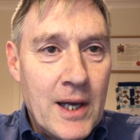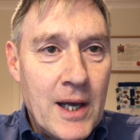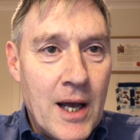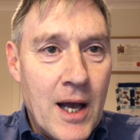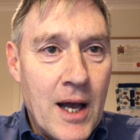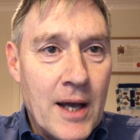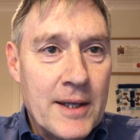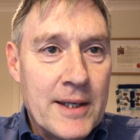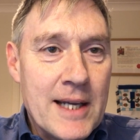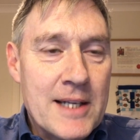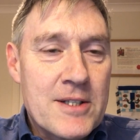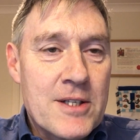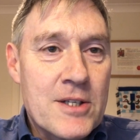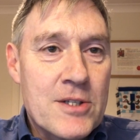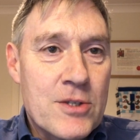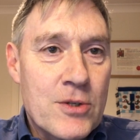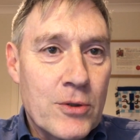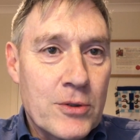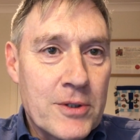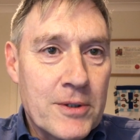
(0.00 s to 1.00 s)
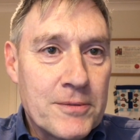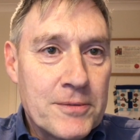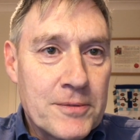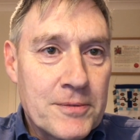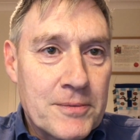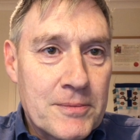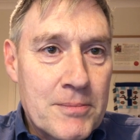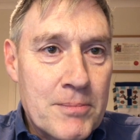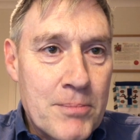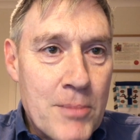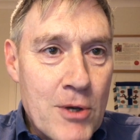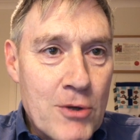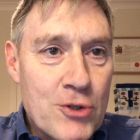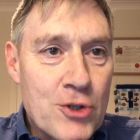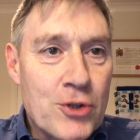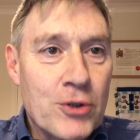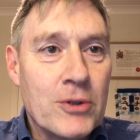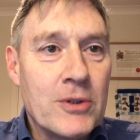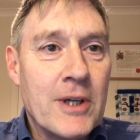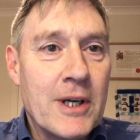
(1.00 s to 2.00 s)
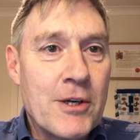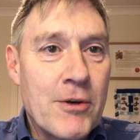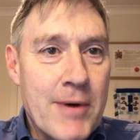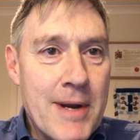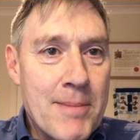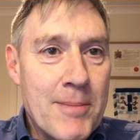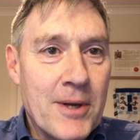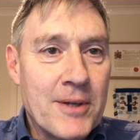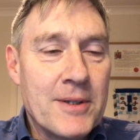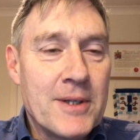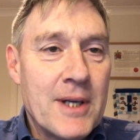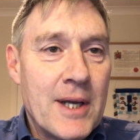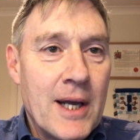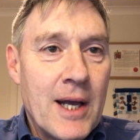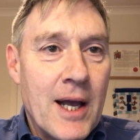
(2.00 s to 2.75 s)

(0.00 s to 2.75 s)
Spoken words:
It's a sort of mutual agreement